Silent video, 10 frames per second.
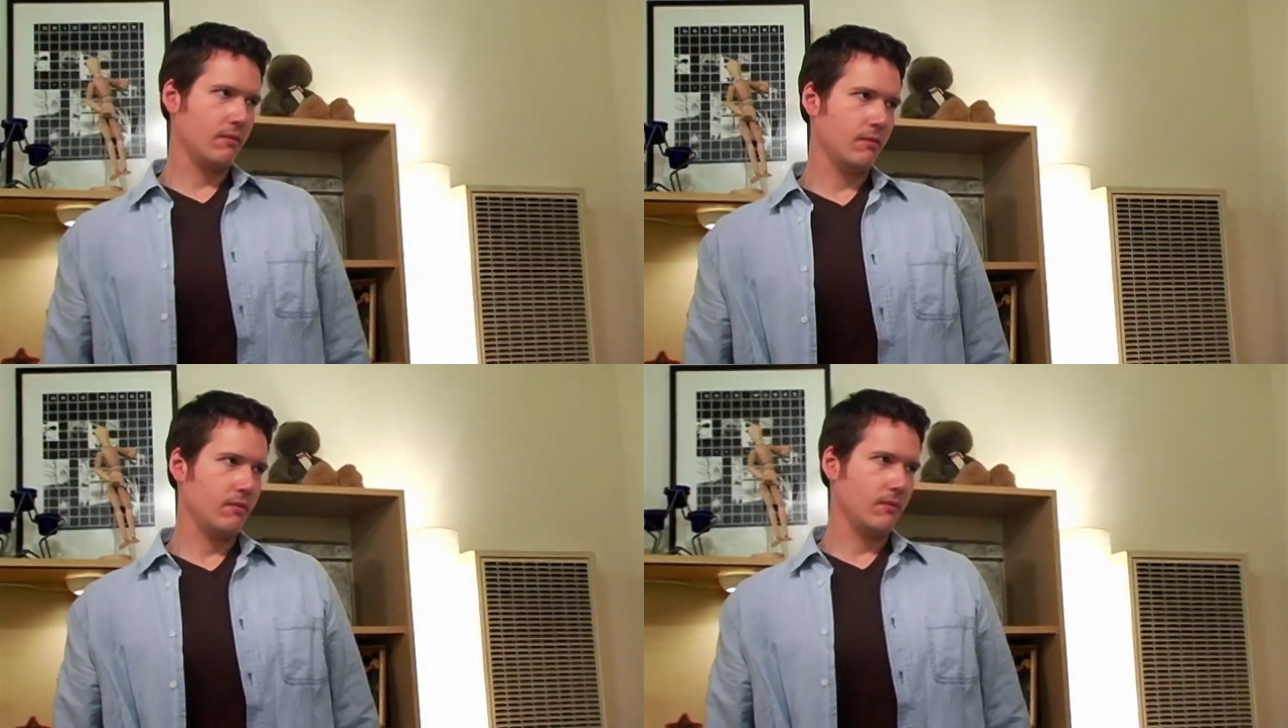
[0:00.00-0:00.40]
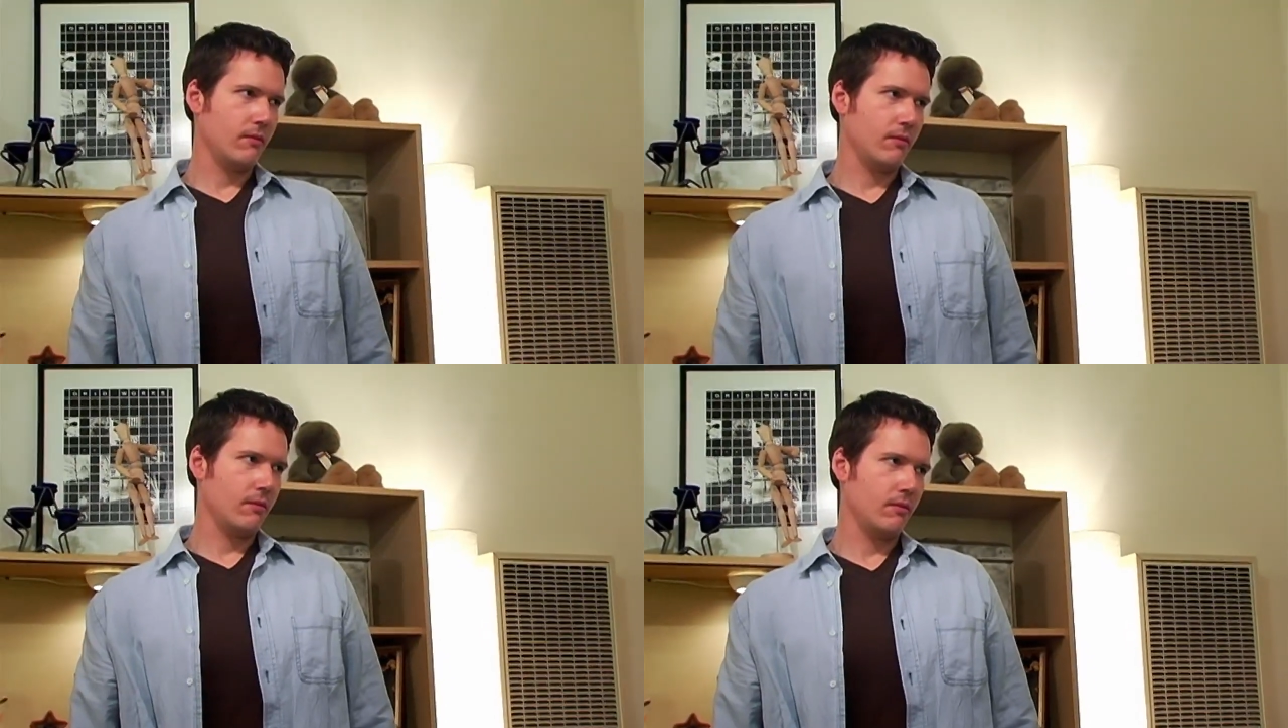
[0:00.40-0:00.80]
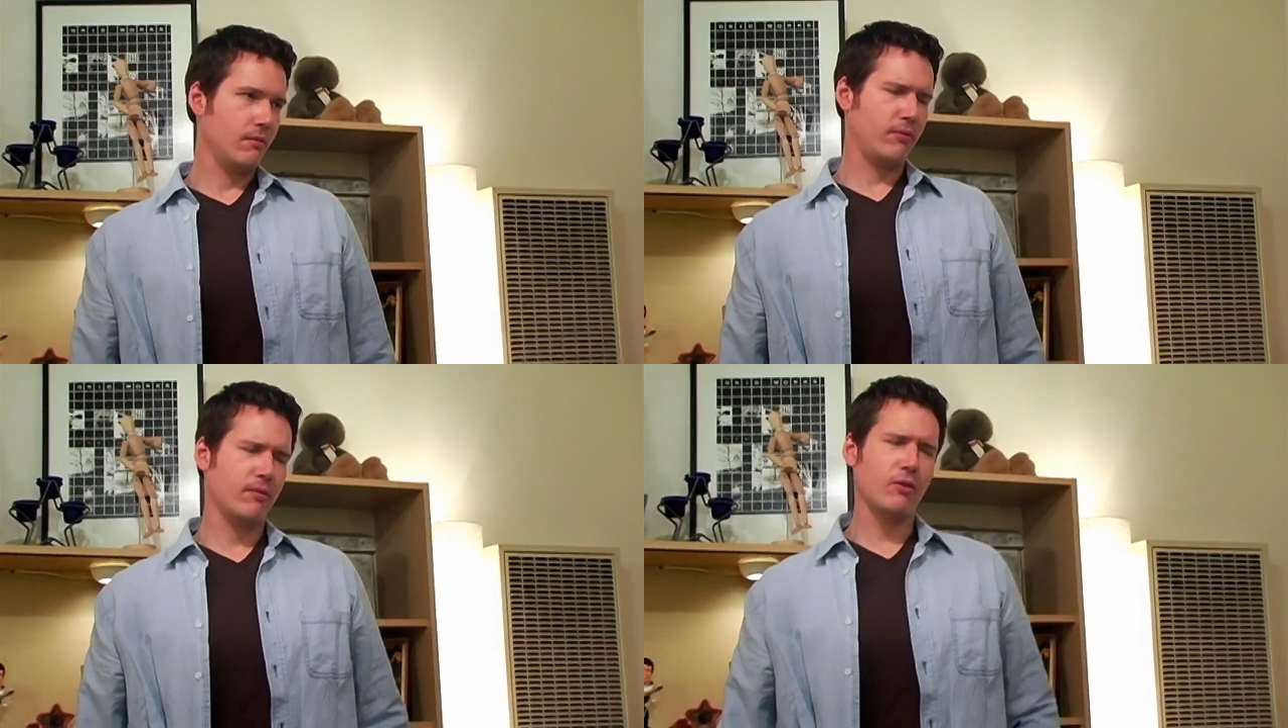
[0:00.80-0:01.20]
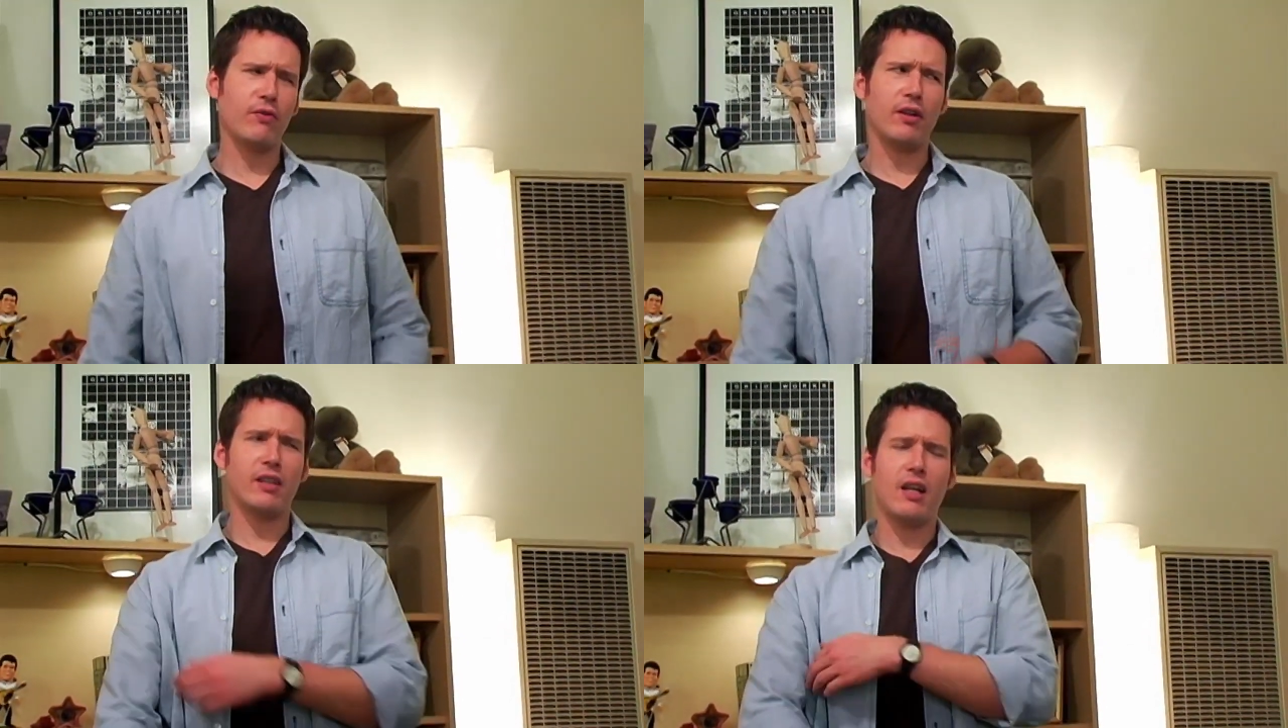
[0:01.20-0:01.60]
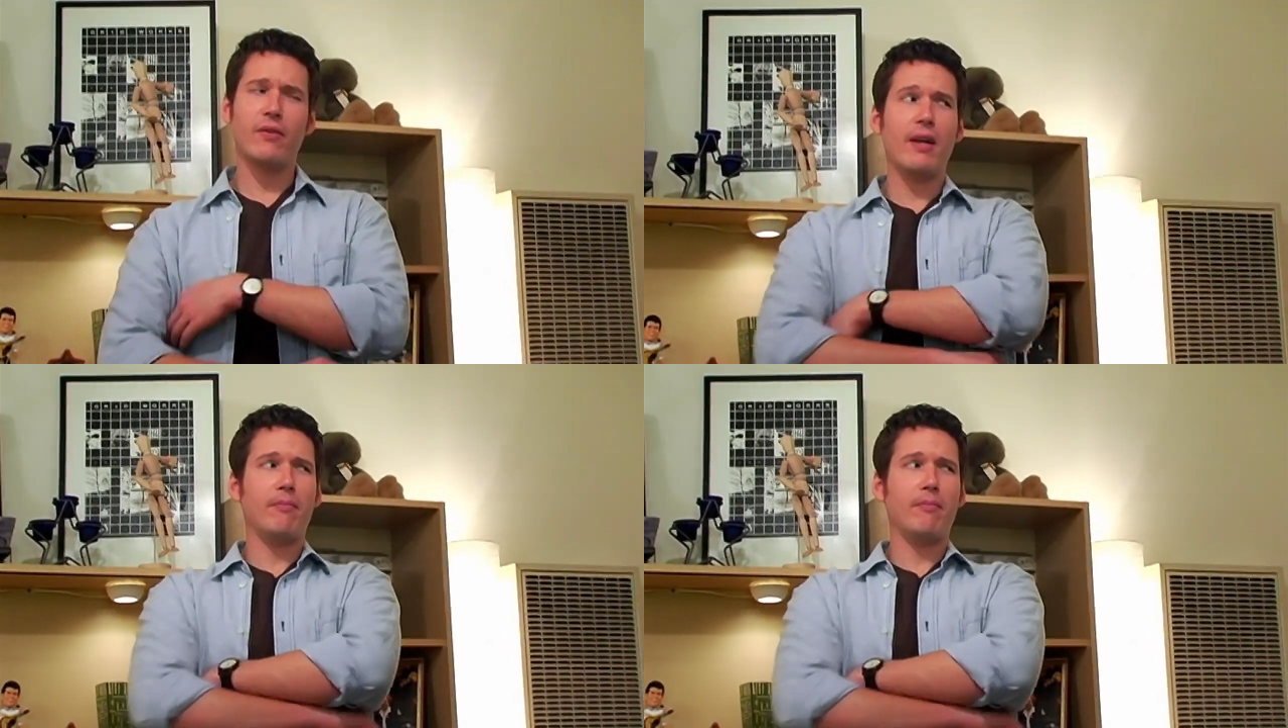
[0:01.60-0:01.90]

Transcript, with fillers: Hey, look at that.